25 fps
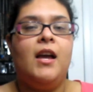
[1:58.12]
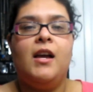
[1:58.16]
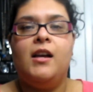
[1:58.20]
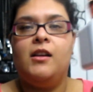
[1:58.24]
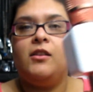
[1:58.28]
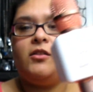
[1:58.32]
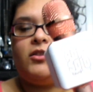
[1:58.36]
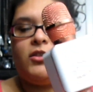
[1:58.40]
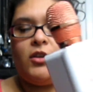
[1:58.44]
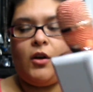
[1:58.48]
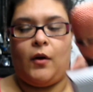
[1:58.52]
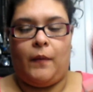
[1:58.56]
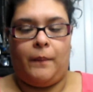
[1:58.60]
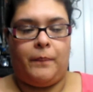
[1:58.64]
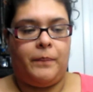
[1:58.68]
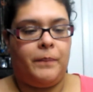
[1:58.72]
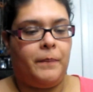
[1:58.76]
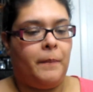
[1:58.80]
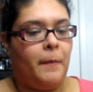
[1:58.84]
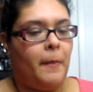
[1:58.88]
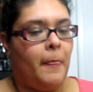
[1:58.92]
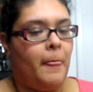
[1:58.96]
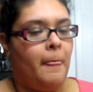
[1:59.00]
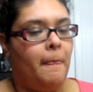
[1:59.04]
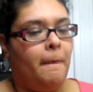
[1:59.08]
So
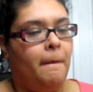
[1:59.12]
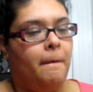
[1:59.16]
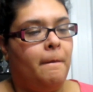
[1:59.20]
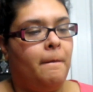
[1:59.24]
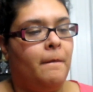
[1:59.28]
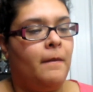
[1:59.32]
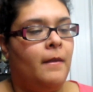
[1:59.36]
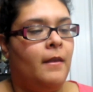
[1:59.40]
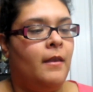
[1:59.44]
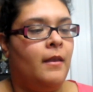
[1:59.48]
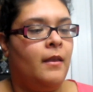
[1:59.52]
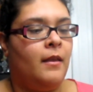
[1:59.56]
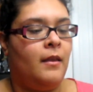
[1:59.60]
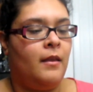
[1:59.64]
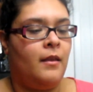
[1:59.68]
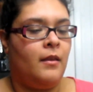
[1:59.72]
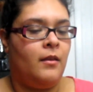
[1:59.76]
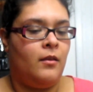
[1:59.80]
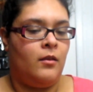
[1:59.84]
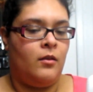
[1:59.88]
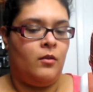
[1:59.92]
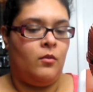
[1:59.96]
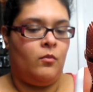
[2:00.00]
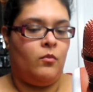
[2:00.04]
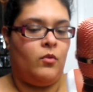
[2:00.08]

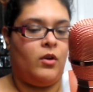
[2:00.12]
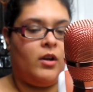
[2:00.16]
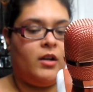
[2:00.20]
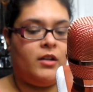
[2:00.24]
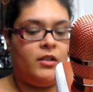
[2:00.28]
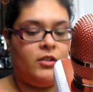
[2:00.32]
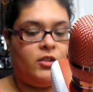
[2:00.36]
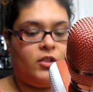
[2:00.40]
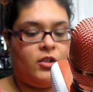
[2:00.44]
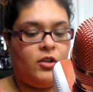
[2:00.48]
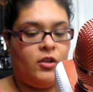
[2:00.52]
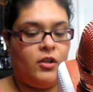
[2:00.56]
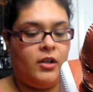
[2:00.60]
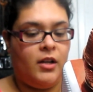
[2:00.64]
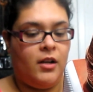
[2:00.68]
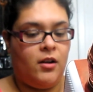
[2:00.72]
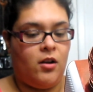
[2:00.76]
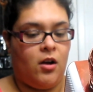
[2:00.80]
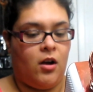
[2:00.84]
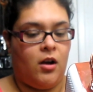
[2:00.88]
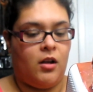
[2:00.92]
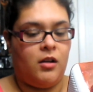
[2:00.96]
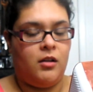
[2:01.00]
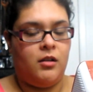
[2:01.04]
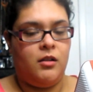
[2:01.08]
we're gonna turn it
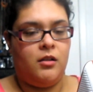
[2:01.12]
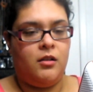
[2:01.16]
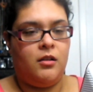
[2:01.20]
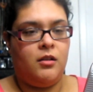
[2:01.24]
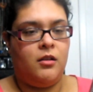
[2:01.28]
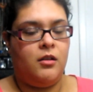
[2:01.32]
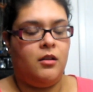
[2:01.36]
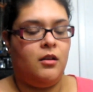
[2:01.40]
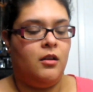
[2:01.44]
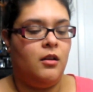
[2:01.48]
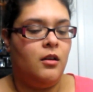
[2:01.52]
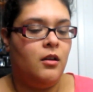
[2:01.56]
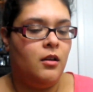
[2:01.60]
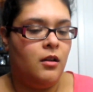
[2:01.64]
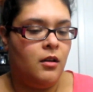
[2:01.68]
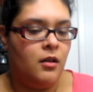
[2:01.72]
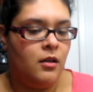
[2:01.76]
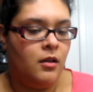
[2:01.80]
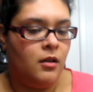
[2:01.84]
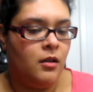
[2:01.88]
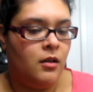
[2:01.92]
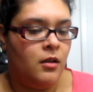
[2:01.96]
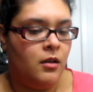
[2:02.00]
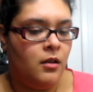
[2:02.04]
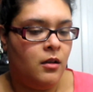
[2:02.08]
on. I'm
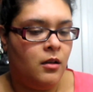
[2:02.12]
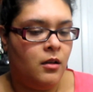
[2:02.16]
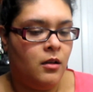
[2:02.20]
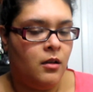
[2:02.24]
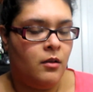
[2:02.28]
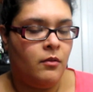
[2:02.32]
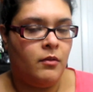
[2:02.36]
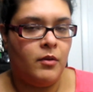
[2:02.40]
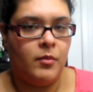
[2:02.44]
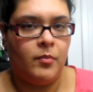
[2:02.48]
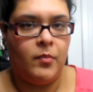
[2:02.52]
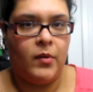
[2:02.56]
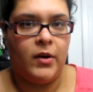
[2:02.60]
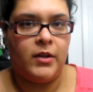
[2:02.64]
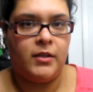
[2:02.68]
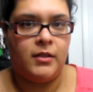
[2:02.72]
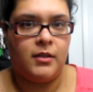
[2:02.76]
gonna press